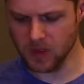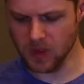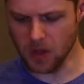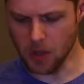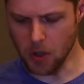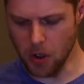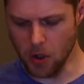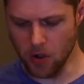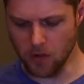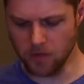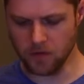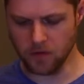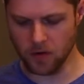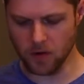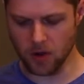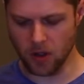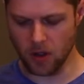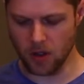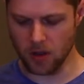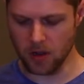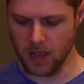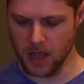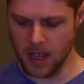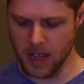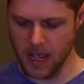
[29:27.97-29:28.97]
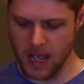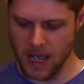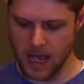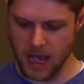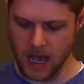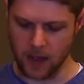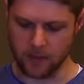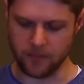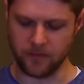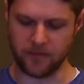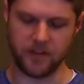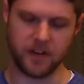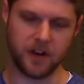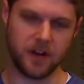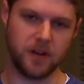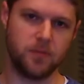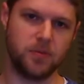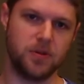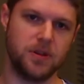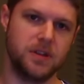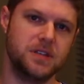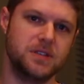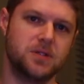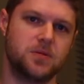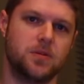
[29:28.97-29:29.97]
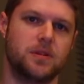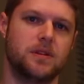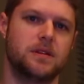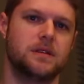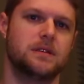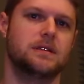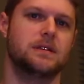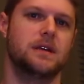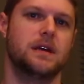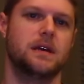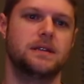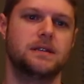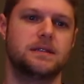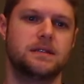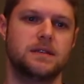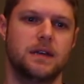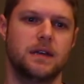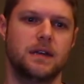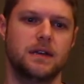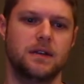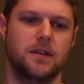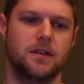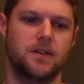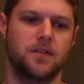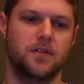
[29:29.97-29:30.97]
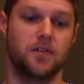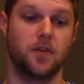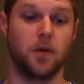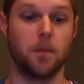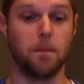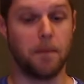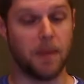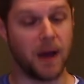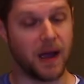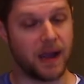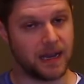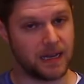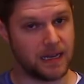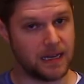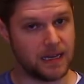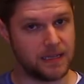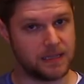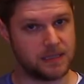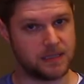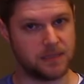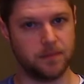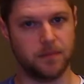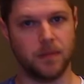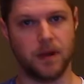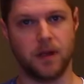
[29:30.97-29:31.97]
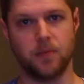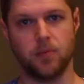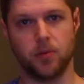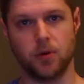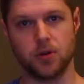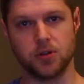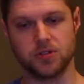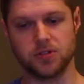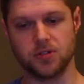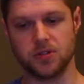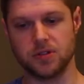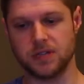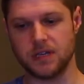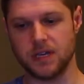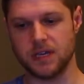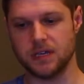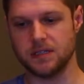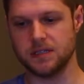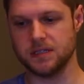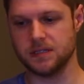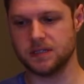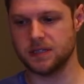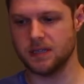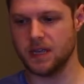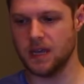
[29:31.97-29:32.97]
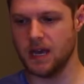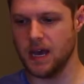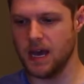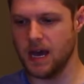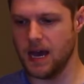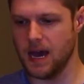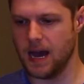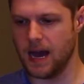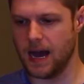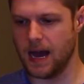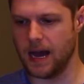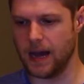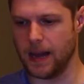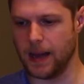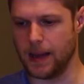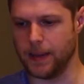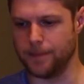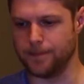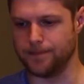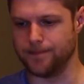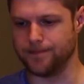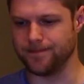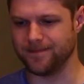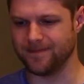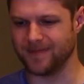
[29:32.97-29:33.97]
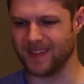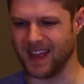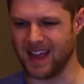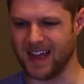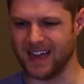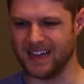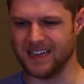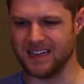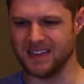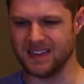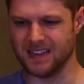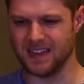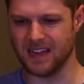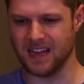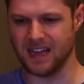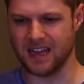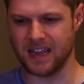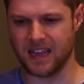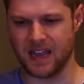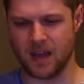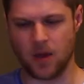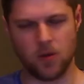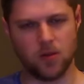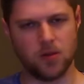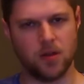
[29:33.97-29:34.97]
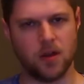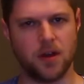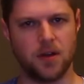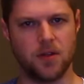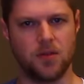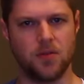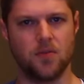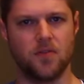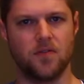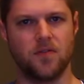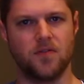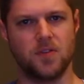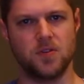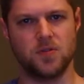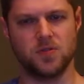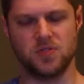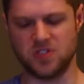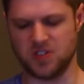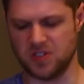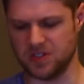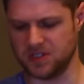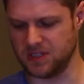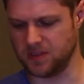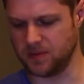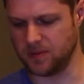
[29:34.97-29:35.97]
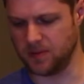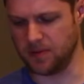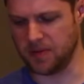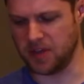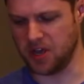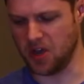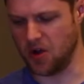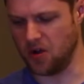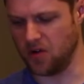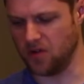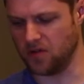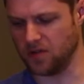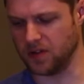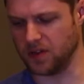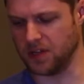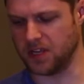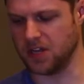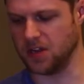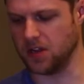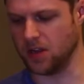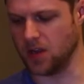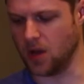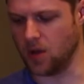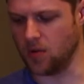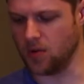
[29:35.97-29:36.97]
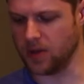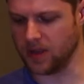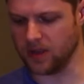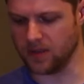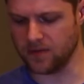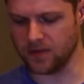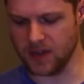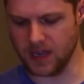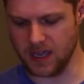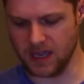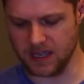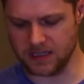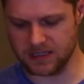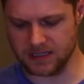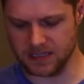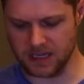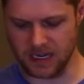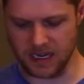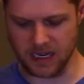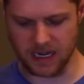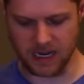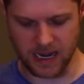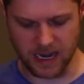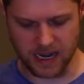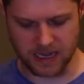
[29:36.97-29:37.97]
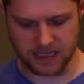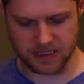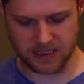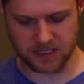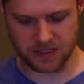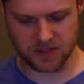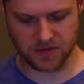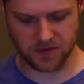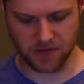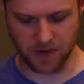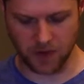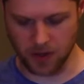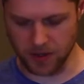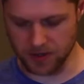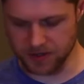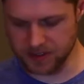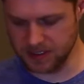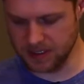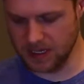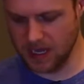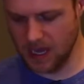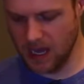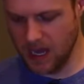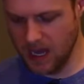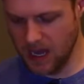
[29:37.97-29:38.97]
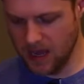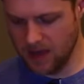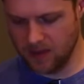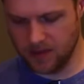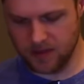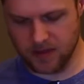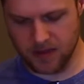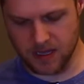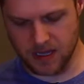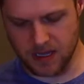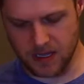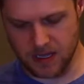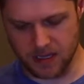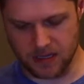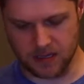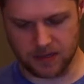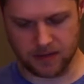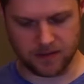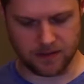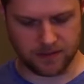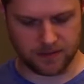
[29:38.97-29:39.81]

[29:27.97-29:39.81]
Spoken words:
overall, I'm very pleased with this headset for my needs and my personal tastes. I didn't like how a lot of the reviews just seem to be overly glowing of the headset. It has its faults. The